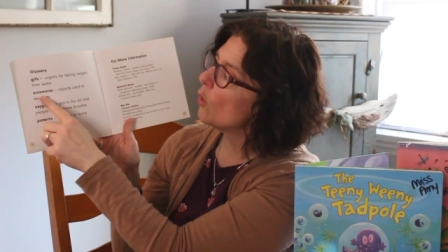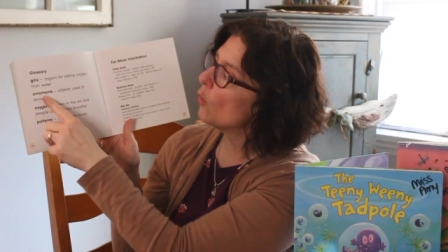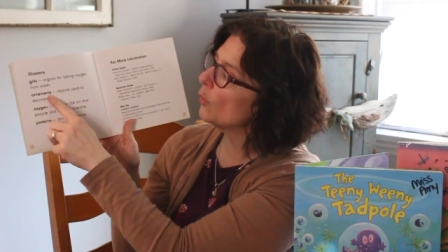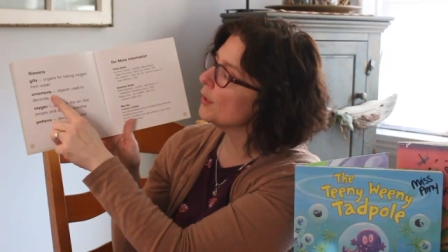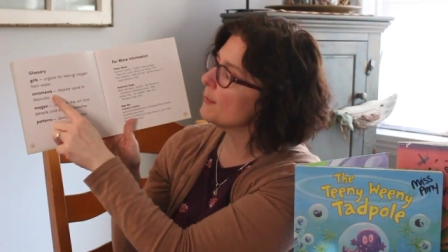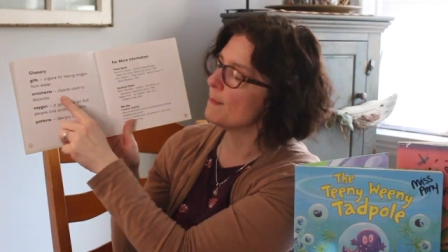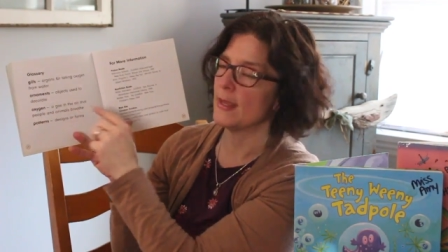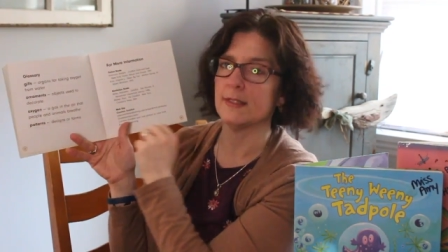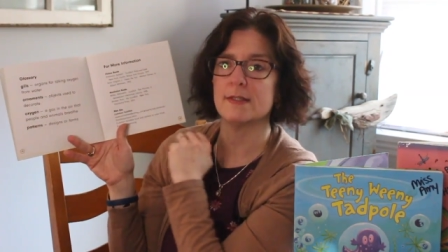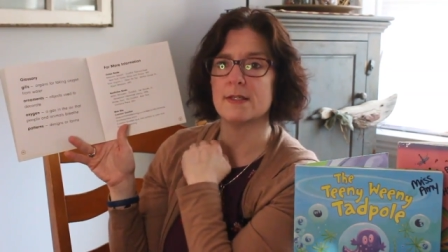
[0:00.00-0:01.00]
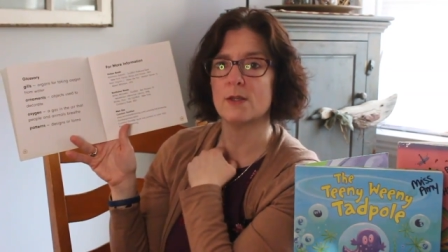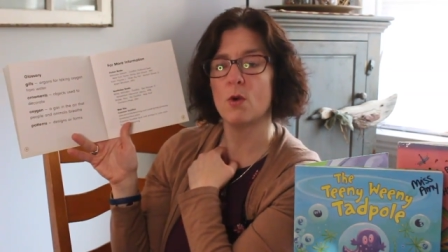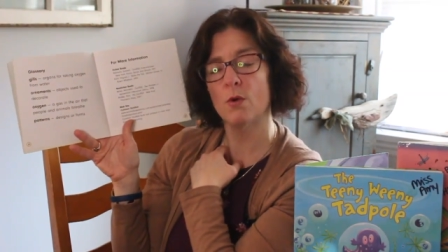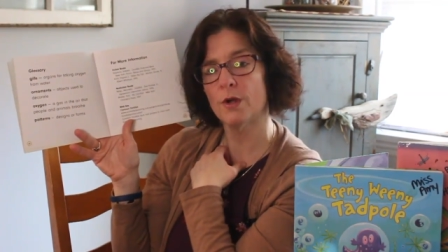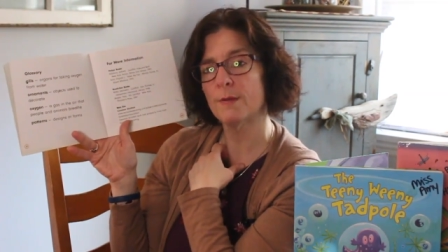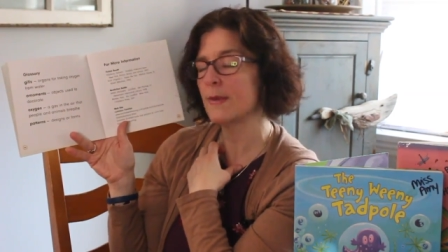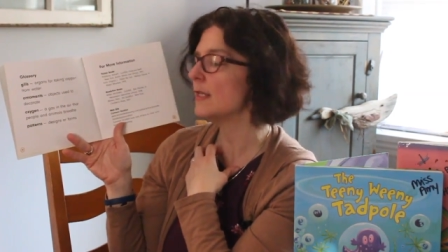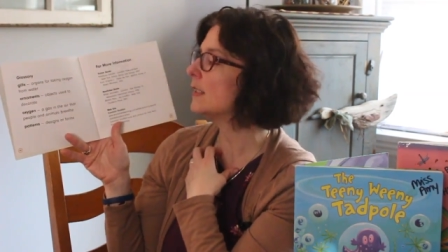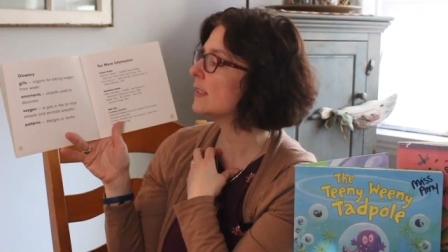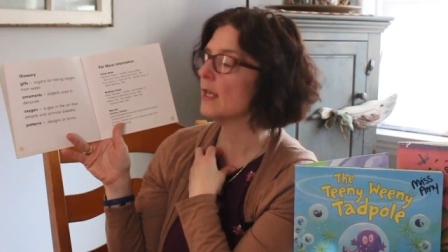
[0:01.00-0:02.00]
Ornaments.
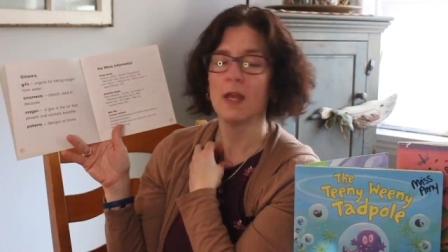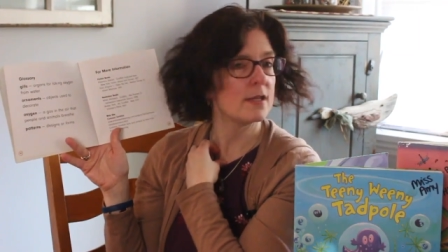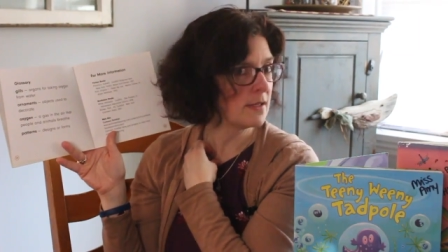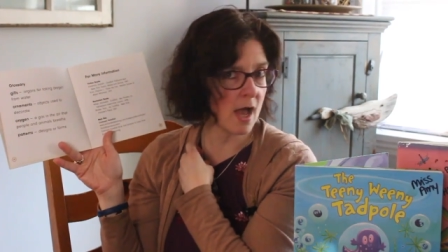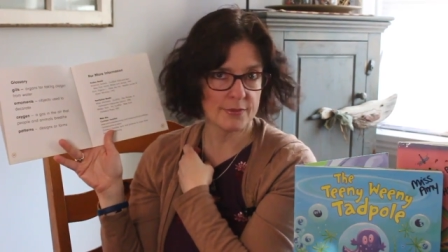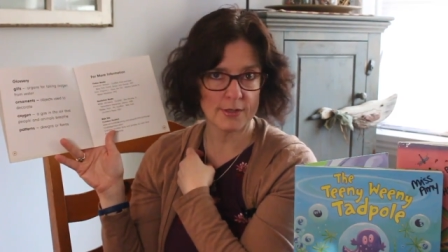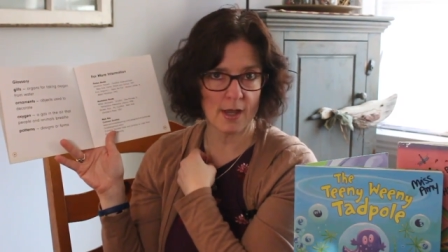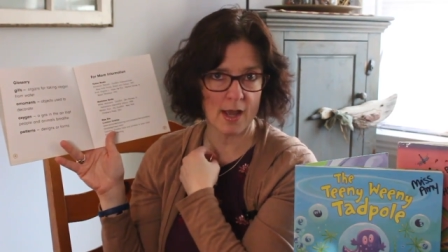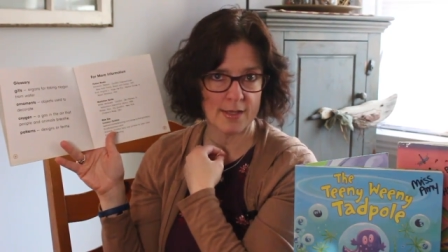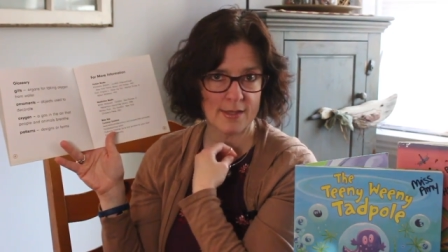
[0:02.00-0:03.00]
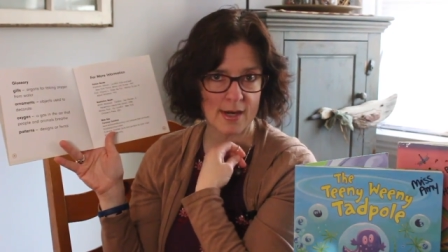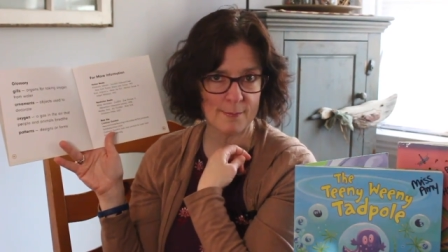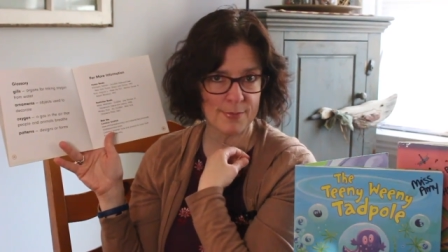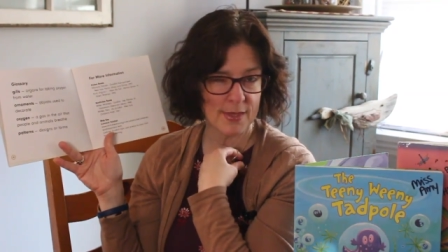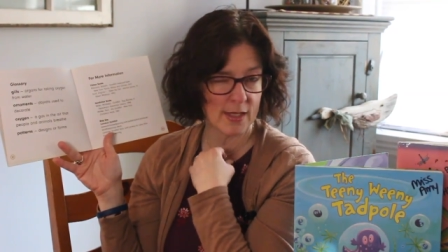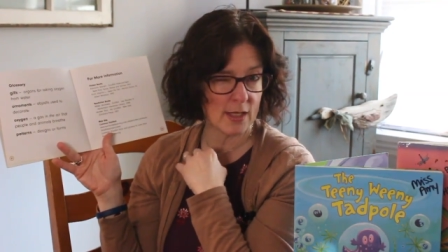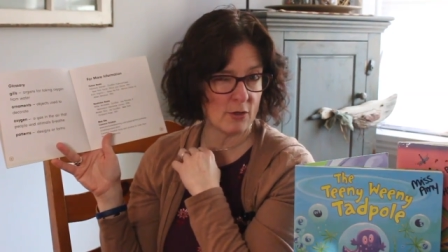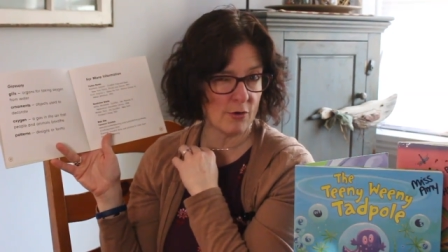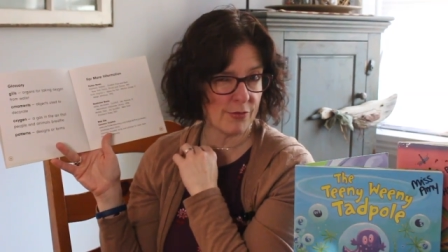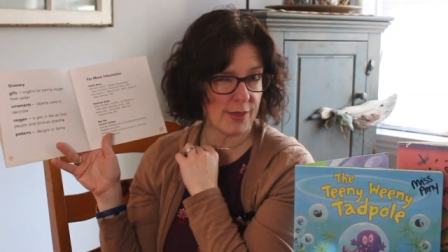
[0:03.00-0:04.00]
Ornaments, not the kind that I'm
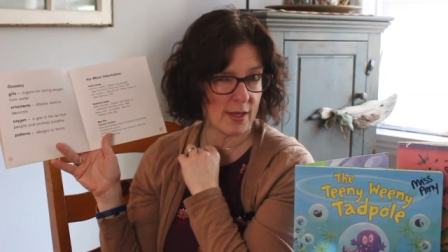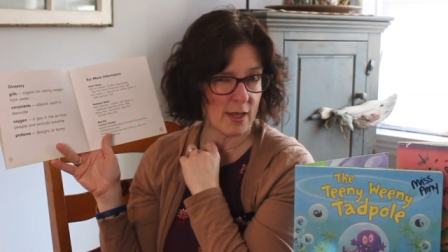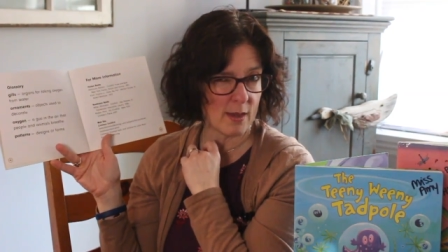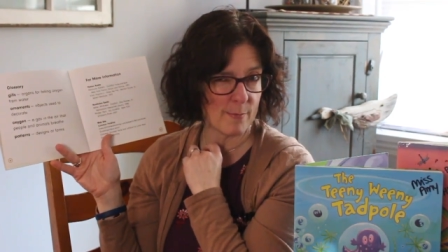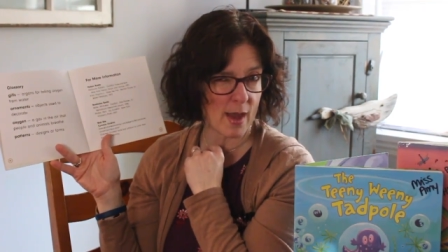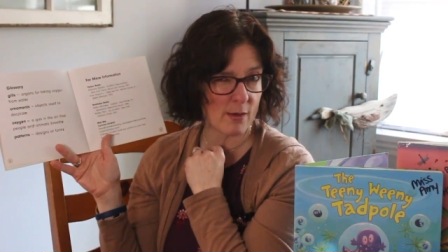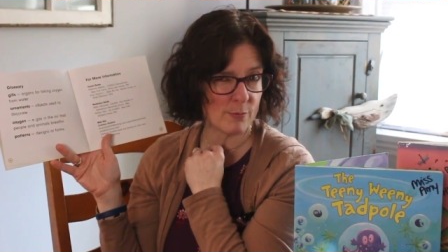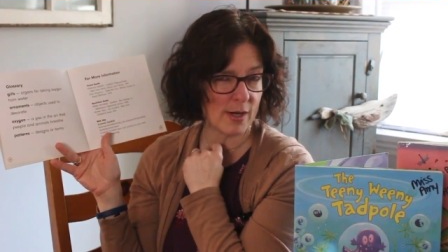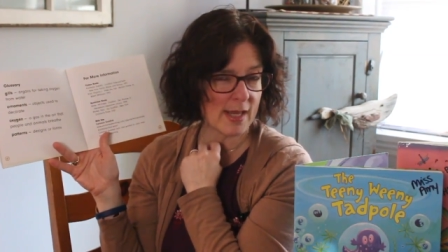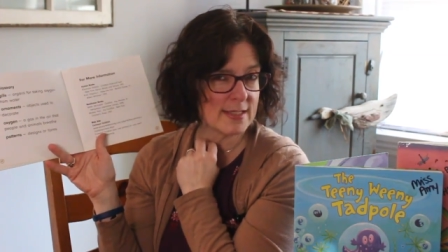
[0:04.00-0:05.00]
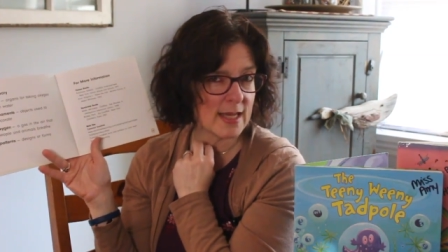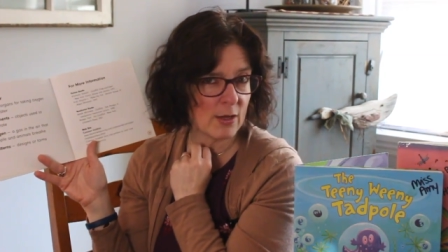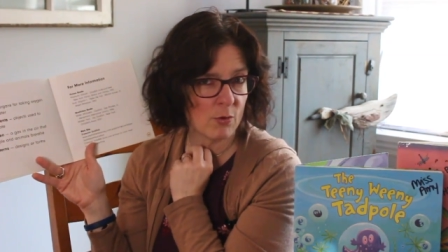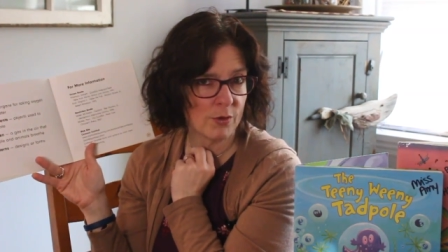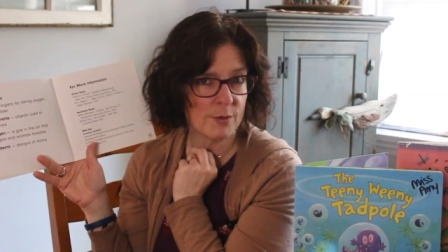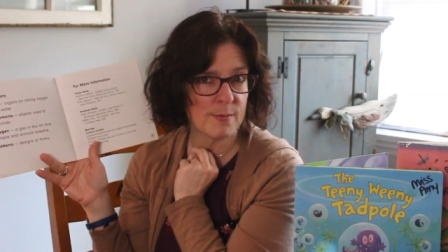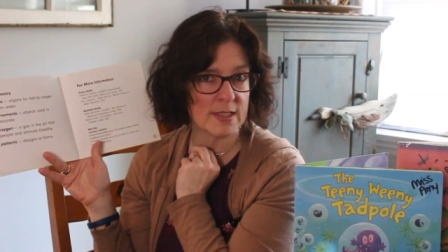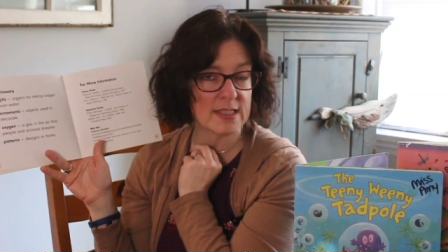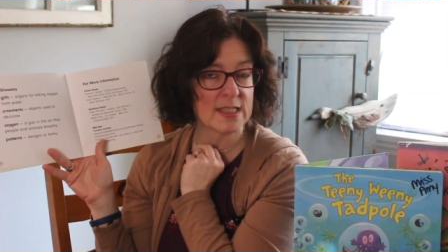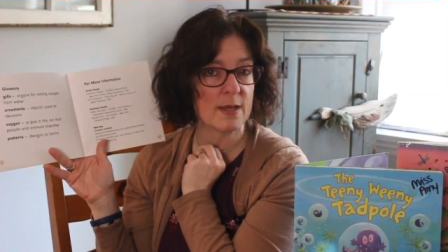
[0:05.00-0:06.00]
thinking you're thinking about. When I say
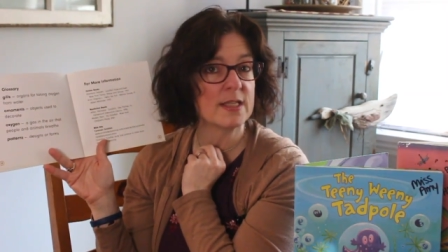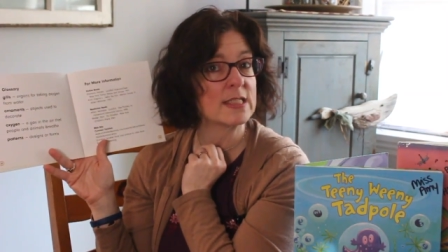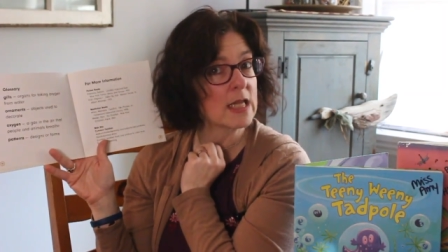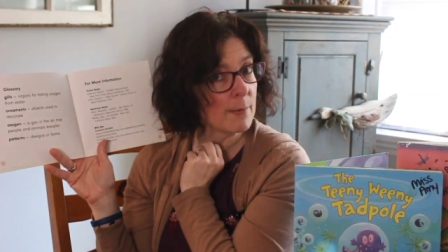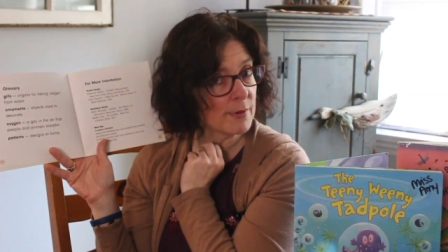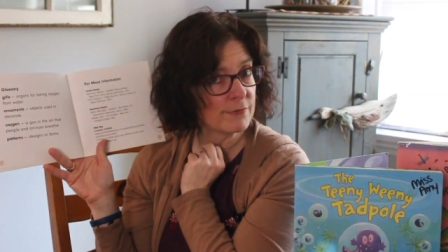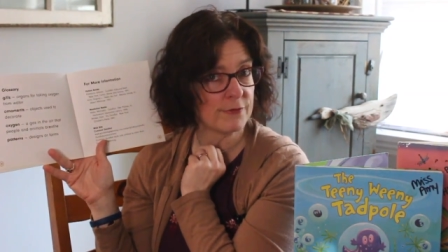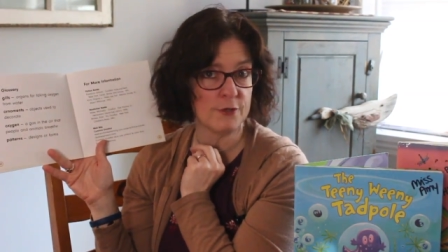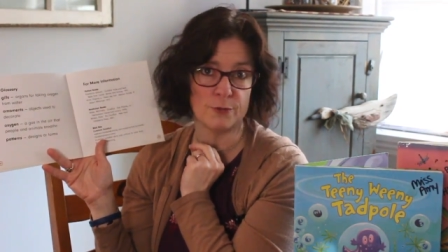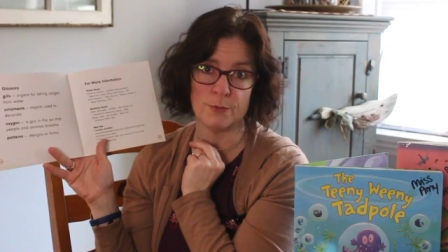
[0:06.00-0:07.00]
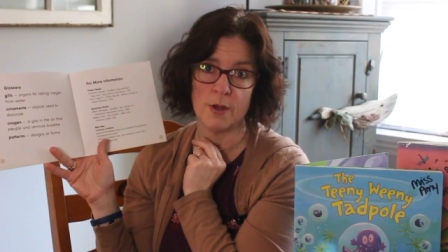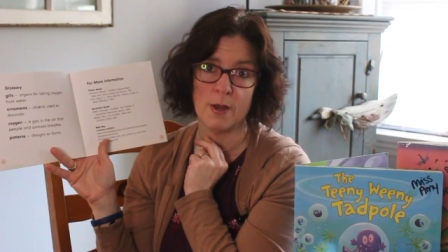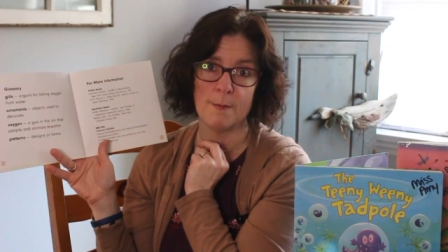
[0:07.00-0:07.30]
ornaments, some of you